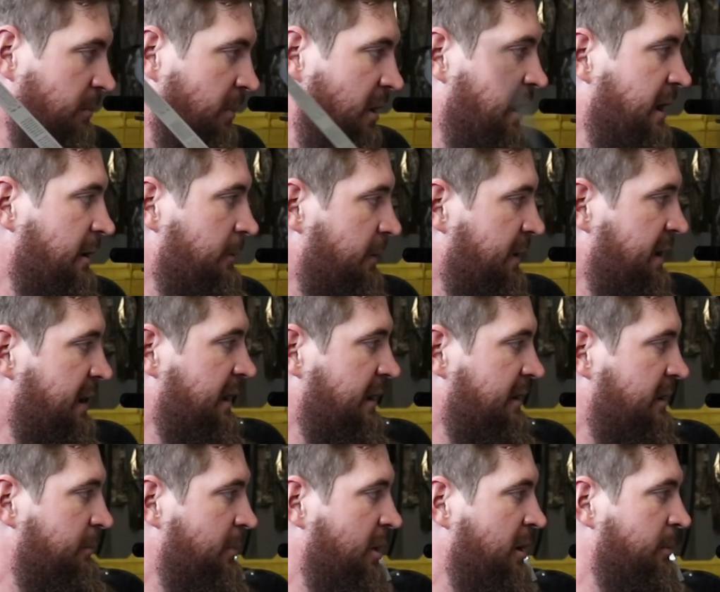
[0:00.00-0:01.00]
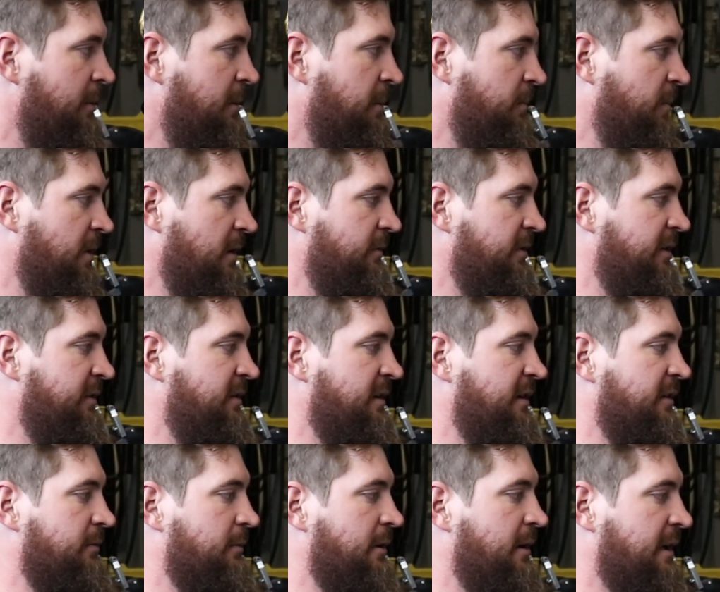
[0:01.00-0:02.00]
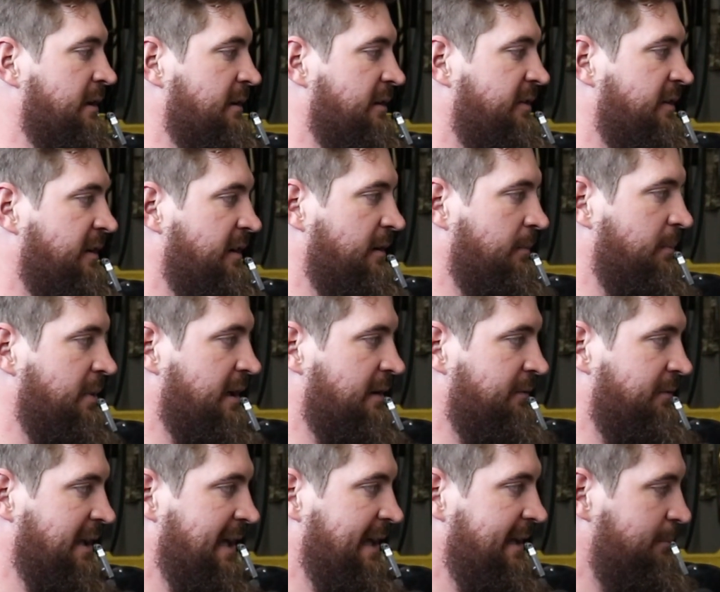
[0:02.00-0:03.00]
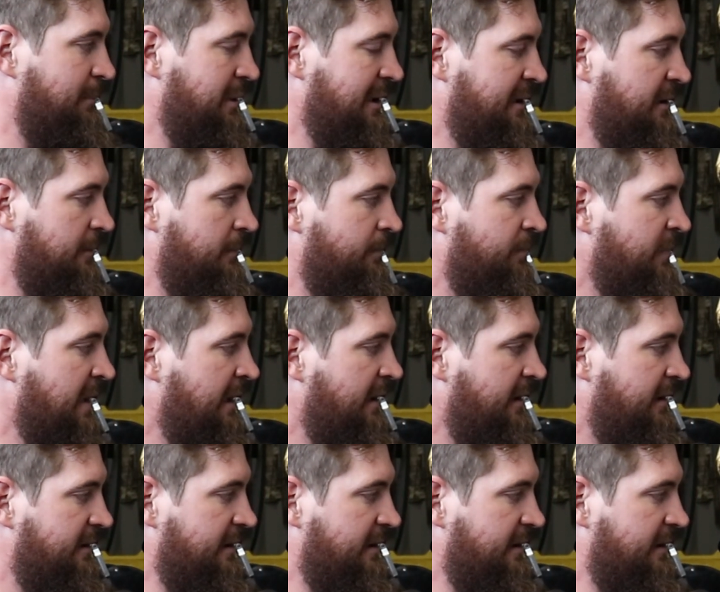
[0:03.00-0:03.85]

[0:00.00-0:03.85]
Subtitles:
My rig at the moment obviously is running this here big Vlad plenum.